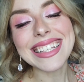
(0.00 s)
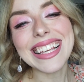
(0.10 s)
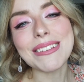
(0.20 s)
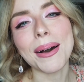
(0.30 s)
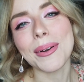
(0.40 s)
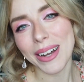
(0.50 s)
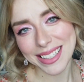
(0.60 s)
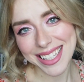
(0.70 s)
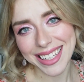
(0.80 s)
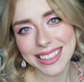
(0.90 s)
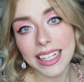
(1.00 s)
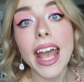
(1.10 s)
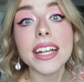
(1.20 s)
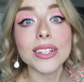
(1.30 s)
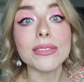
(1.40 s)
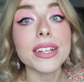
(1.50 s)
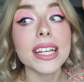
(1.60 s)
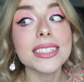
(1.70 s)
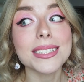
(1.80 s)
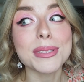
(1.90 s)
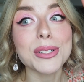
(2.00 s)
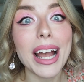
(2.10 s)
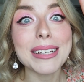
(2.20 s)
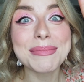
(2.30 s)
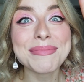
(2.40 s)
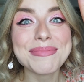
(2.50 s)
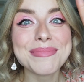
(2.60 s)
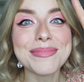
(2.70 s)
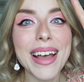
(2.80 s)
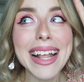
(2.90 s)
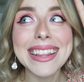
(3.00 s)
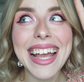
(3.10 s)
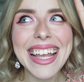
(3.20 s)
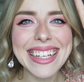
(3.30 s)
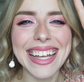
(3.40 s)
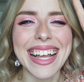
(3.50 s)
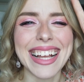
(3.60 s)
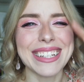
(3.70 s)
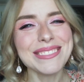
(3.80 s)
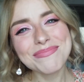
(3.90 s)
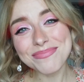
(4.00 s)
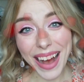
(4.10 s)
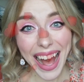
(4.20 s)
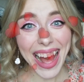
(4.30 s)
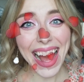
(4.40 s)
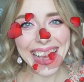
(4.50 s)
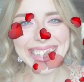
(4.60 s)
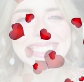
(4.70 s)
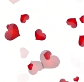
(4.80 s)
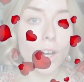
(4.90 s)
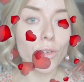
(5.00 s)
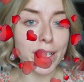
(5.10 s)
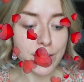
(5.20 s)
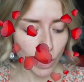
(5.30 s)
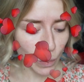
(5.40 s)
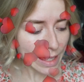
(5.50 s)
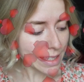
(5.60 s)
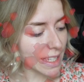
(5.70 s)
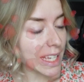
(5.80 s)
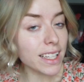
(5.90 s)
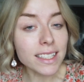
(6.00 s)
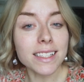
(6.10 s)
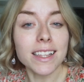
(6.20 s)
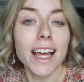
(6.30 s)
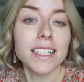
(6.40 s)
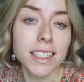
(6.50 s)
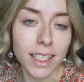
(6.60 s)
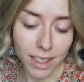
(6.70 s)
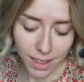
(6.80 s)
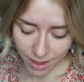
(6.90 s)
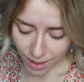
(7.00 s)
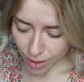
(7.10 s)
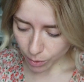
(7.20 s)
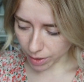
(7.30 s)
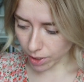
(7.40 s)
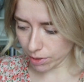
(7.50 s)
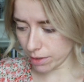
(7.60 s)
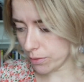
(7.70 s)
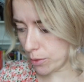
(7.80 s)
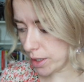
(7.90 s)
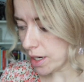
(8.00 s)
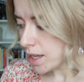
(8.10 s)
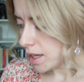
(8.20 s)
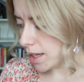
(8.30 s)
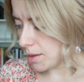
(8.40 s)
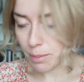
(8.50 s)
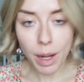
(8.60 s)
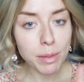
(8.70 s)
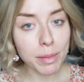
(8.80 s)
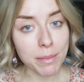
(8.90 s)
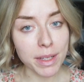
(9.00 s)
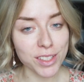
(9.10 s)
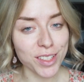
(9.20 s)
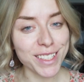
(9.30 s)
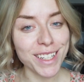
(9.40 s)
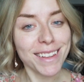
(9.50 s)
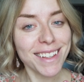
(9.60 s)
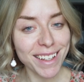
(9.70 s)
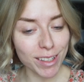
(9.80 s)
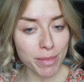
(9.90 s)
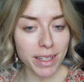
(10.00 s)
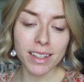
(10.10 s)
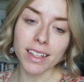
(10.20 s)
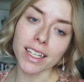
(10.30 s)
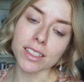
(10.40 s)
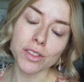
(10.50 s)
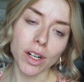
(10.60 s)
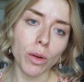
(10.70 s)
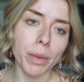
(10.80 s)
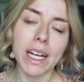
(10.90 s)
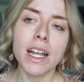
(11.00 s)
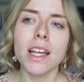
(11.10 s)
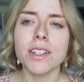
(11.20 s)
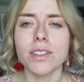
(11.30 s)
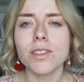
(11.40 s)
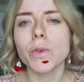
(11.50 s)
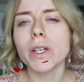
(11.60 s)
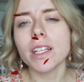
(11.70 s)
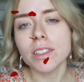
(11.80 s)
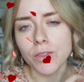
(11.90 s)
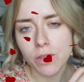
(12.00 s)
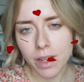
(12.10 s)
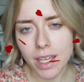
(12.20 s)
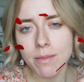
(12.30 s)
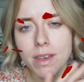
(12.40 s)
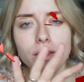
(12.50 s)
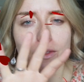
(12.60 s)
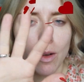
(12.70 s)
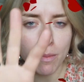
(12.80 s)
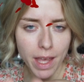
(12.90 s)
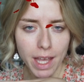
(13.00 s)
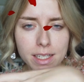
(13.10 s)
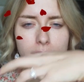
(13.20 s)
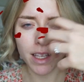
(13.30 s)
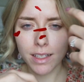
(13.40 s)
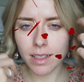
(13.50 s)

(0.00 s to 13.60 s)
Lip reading: keep on watching and don't forget to subscribe and like. Bye! Alright, so what's the aesthetic we're going for? Probably mentioned it a little bit in the intro, but just really dreamy, romantic,